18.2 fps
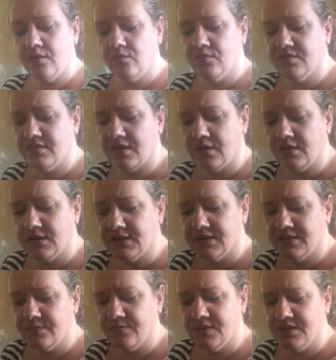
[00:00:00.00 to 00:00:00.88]
was a
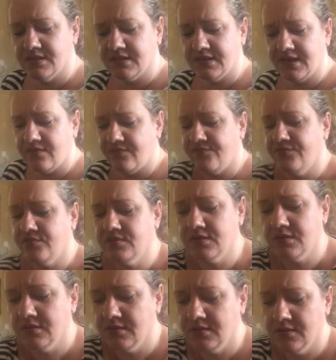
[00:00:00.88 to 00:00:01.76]
Christmas gift
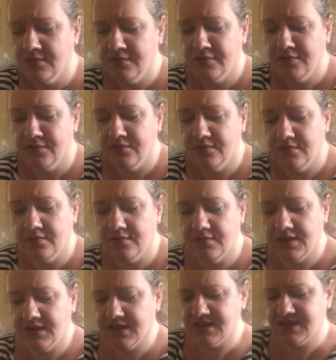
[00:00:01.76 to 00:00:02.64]

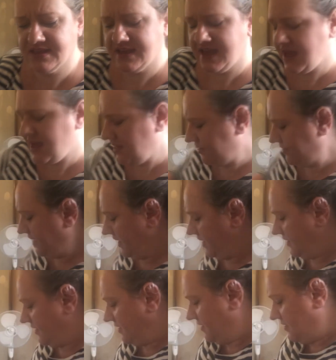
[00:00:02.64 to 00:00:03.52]
and a set, I
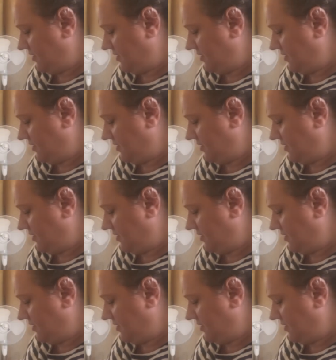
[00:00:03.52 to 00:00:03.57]
think.